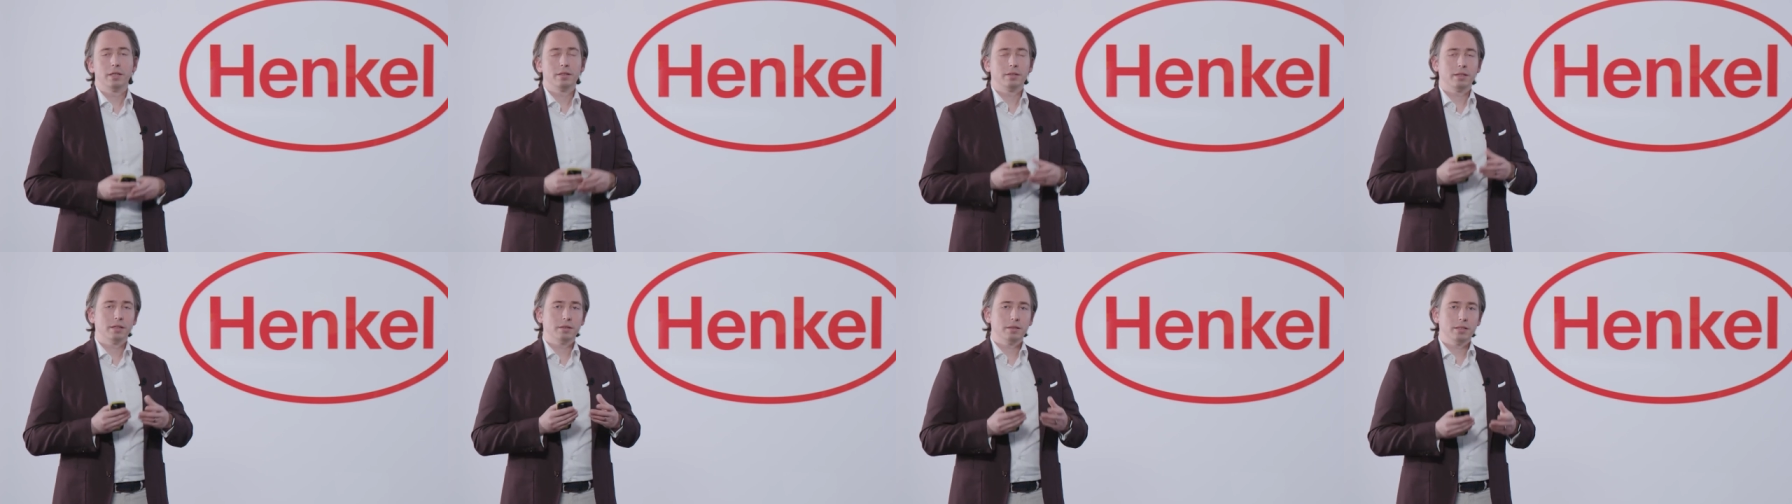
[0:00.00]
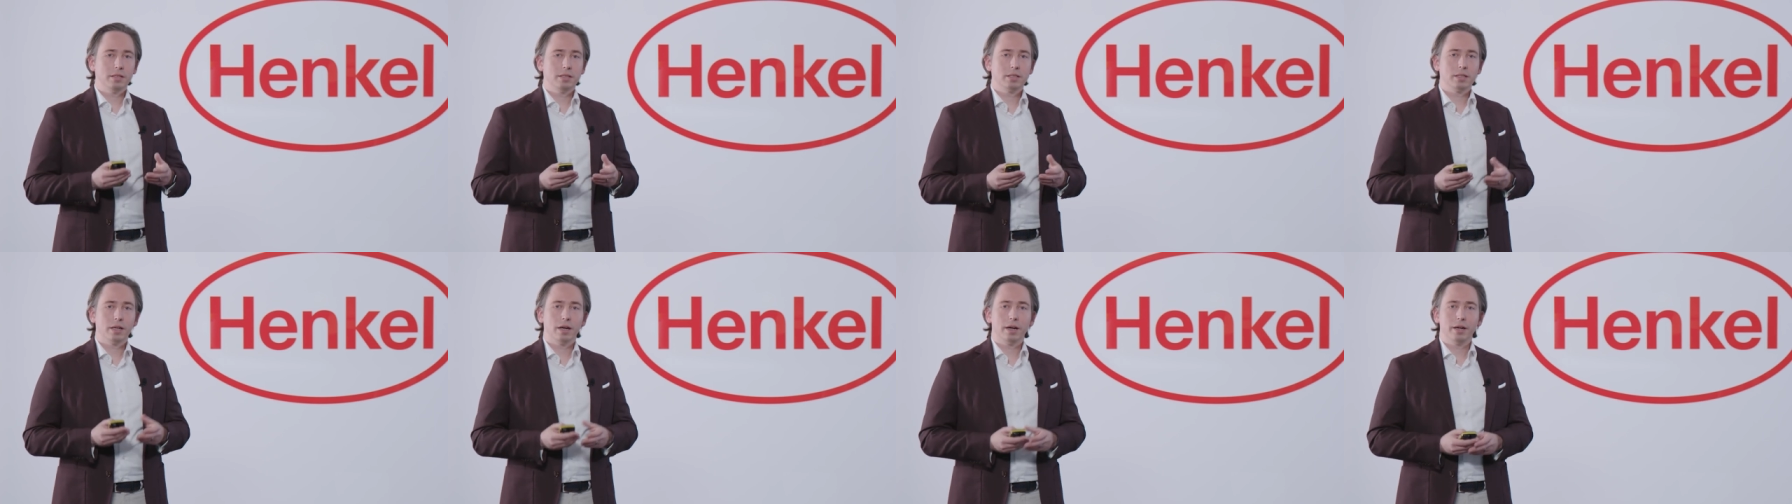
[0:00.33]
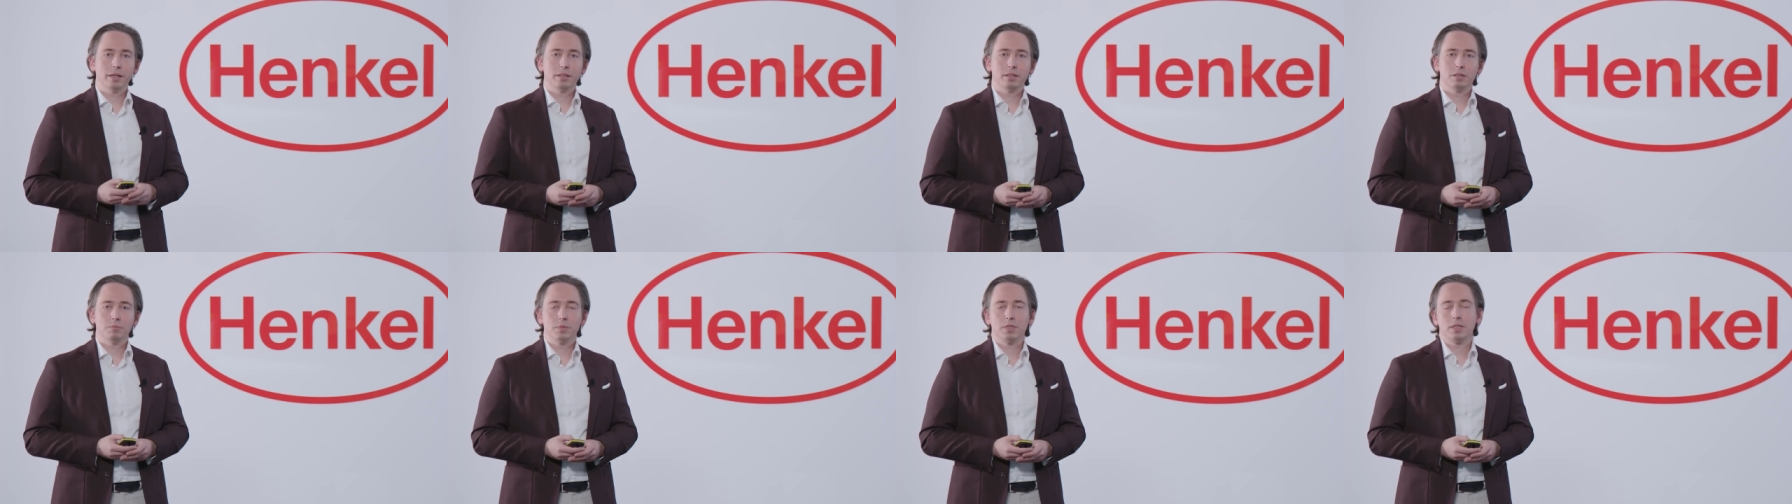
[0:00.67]
that these
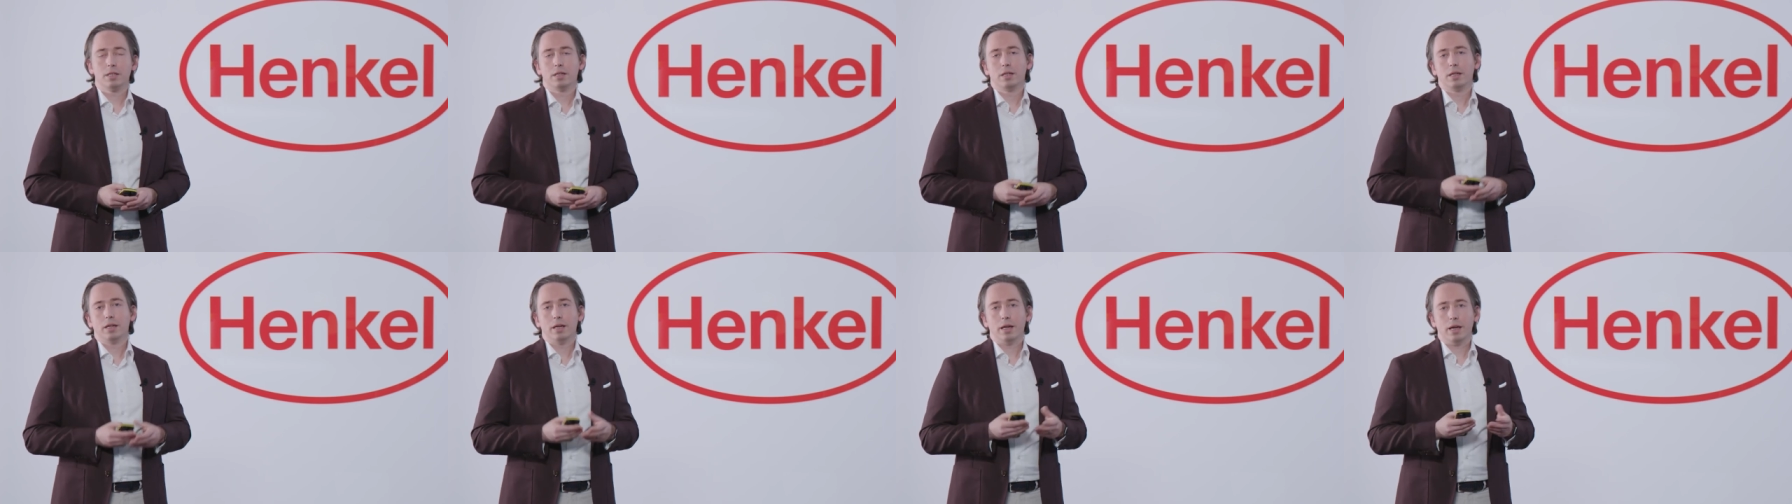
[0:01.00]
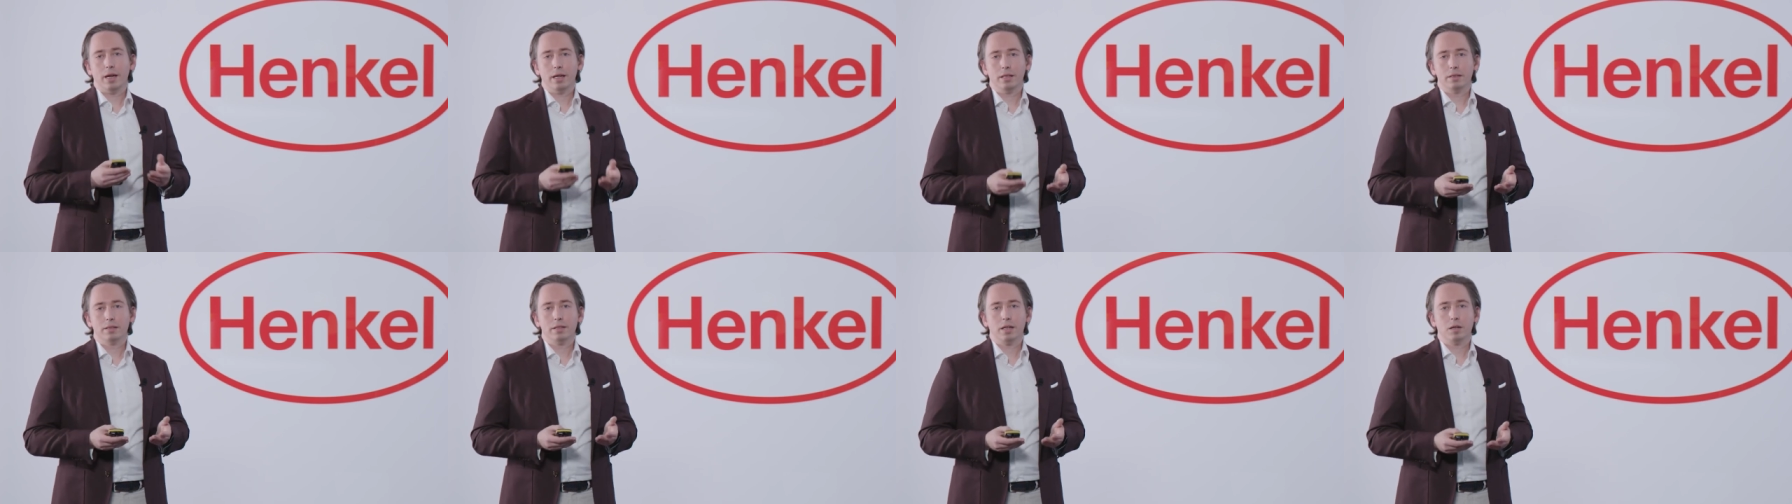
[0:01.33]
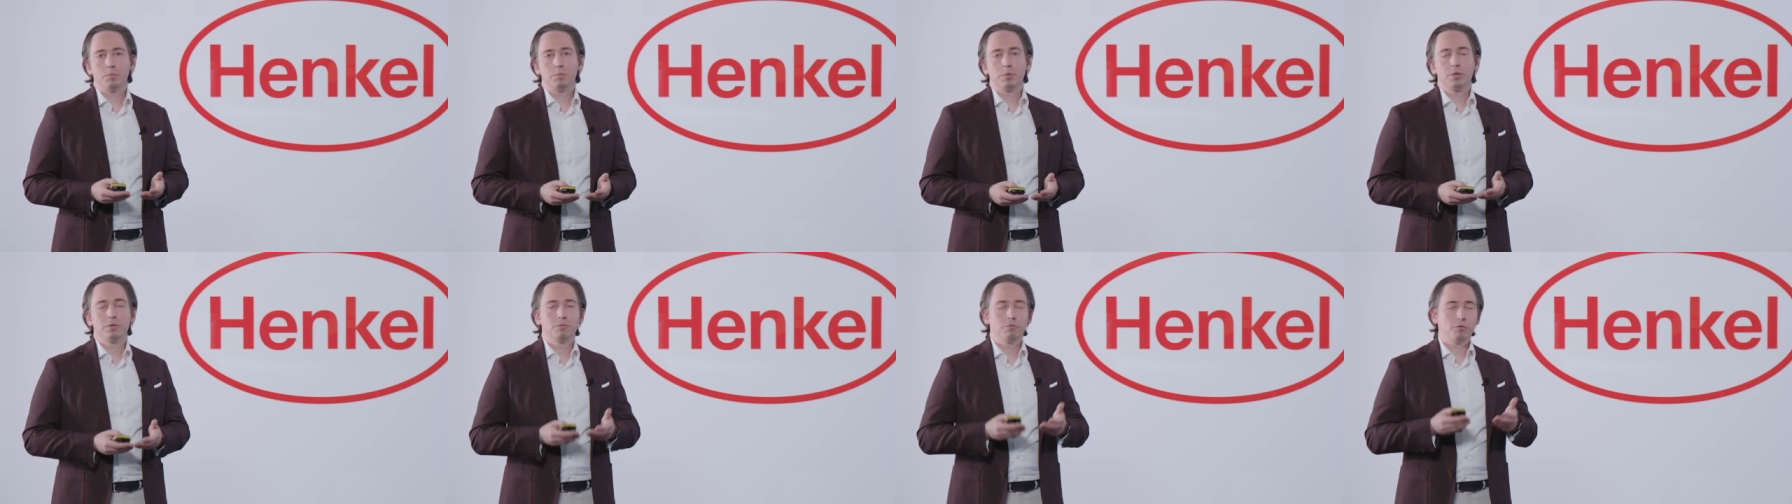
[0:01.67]
items end up,